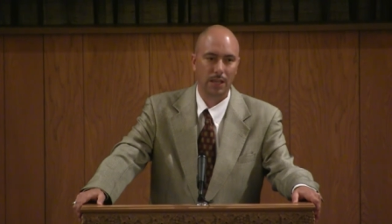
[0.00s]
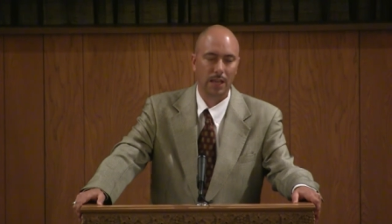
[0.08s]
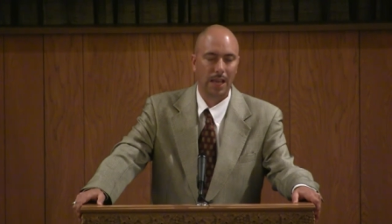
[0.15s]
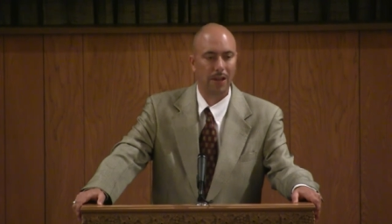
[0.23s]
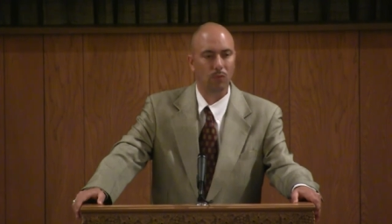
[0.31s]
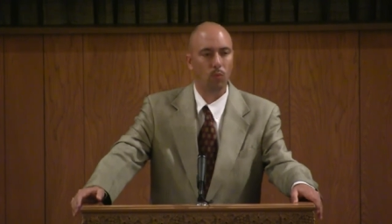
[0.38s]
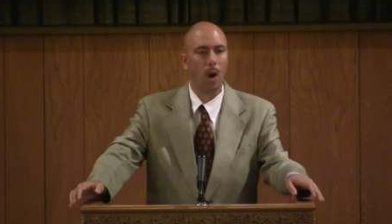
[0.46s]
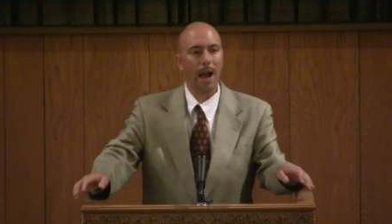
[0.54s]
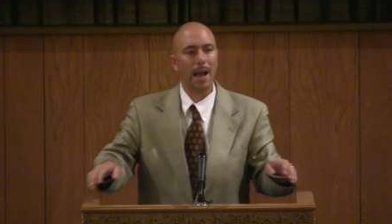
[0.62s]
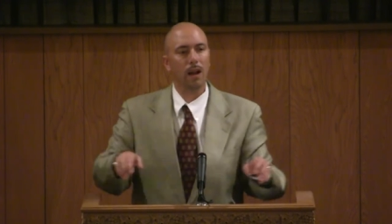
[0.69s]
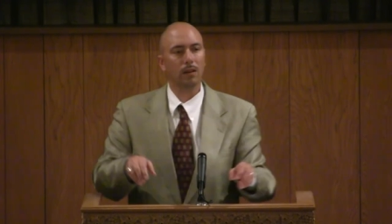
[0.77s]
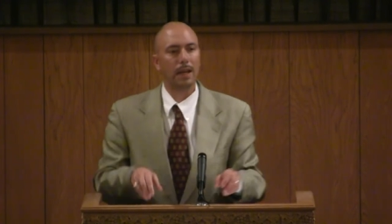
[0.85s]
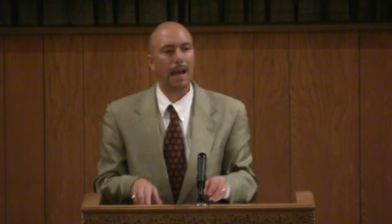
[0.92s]
and
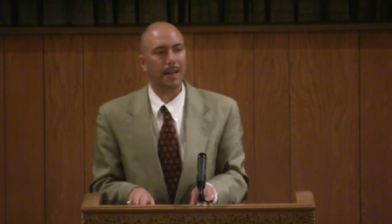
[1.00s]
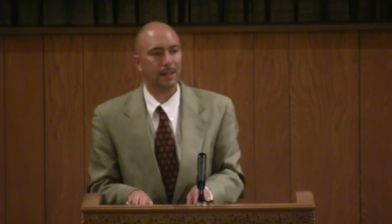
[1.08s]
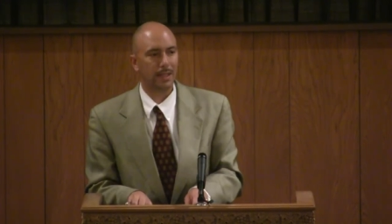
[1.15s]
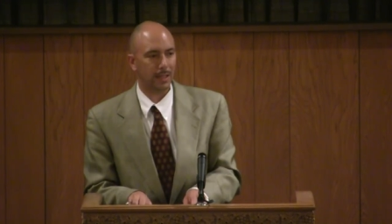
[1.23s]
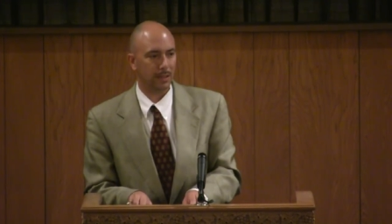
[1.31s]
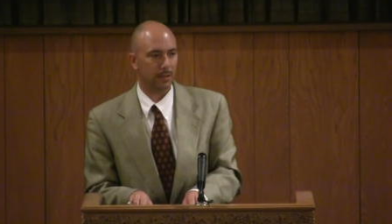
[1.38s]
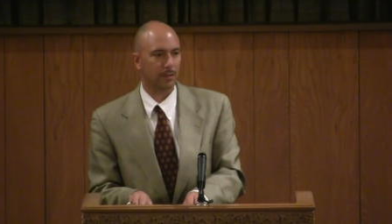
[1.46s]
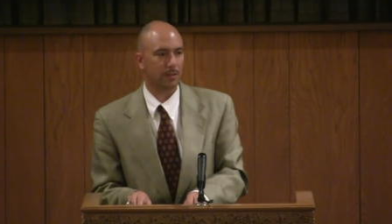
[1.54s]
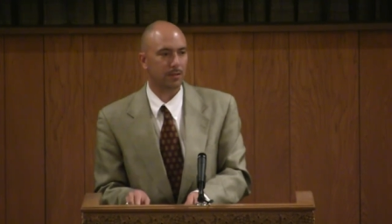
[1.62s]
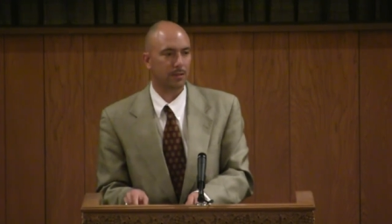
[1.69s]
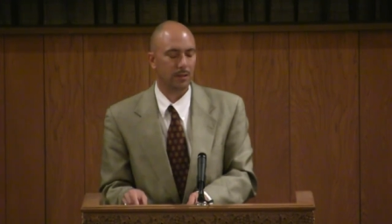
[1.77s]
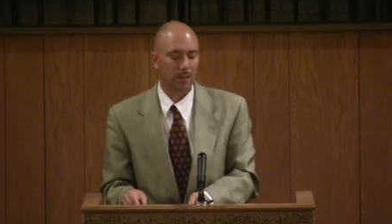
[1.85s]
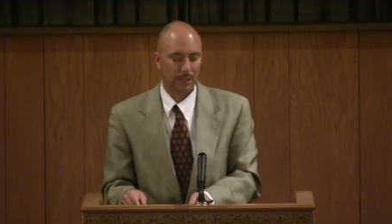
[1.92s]
wild ideas
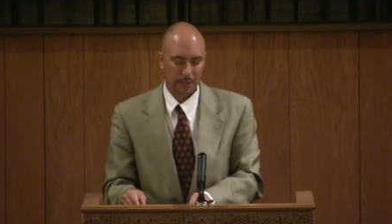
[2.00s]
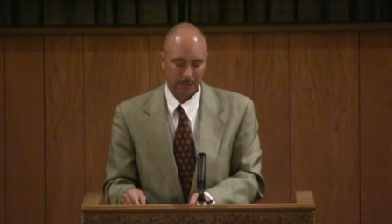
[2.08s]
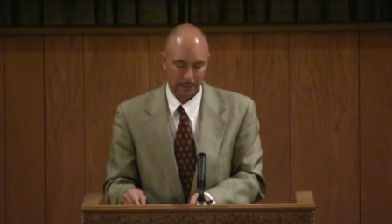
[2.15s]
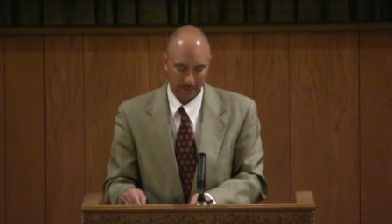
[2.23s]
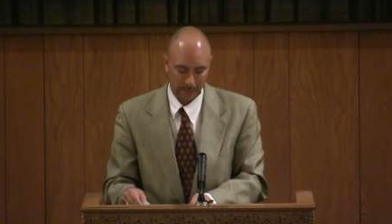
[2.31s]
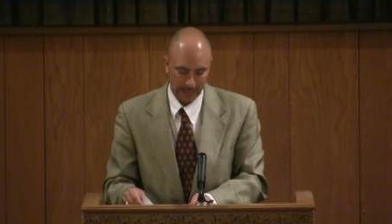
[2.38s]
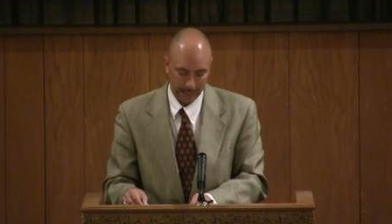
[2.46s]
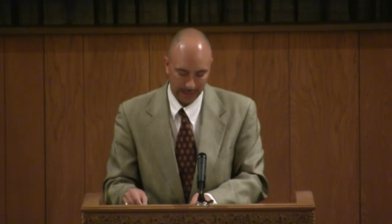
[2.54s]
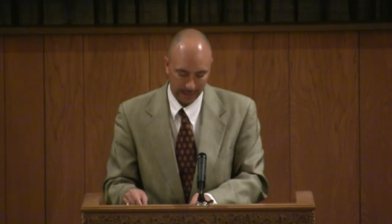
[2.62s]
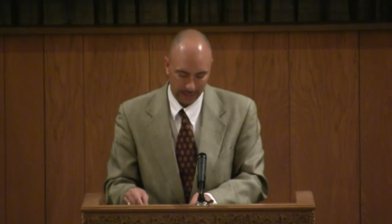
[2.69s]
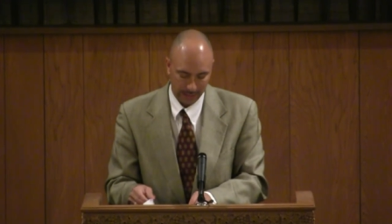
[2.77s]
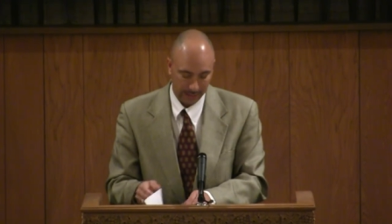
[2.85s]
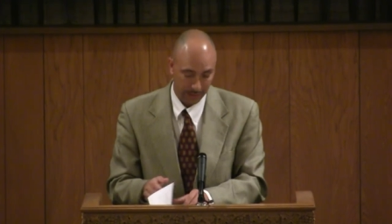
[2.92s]
that
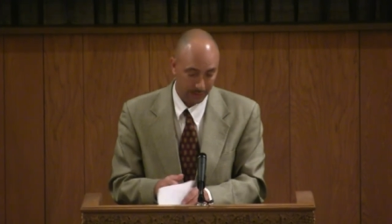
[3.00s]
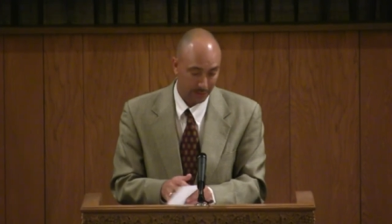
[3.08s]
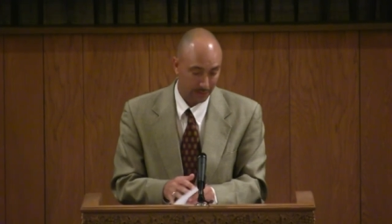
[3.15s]
is